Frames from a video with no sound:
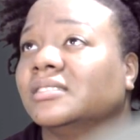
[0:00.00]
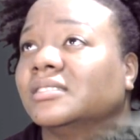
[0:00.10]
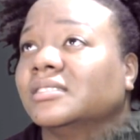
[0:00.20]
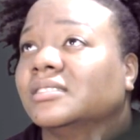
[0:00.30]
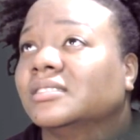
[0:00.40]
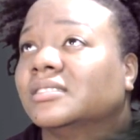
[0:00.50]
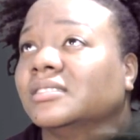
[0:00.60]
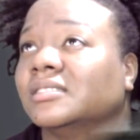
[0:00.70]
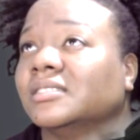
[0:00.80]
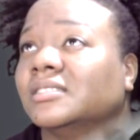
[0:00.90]

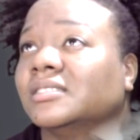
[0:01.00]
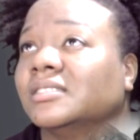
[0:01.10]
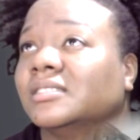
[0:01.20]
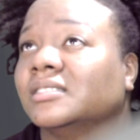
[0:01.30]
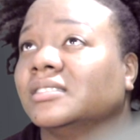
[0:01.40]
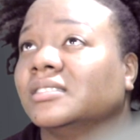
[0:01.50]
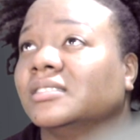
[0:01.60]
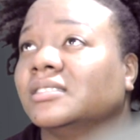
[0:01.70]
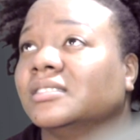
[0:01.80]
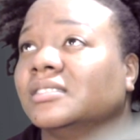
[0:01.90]

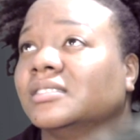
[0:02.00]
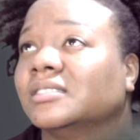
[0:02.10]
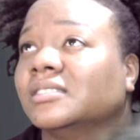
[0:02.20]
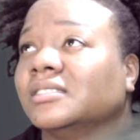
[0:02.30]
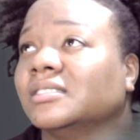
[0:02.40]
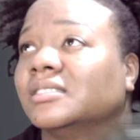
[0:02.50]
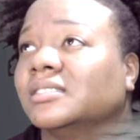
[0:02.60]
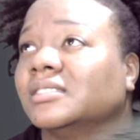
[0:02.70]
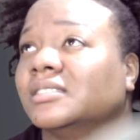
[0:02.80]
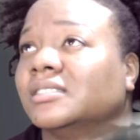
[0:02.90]

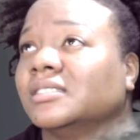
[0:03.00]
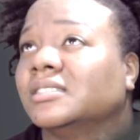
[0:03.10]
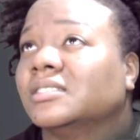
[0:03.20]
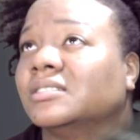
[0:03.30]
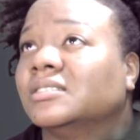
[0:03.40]
[no speech]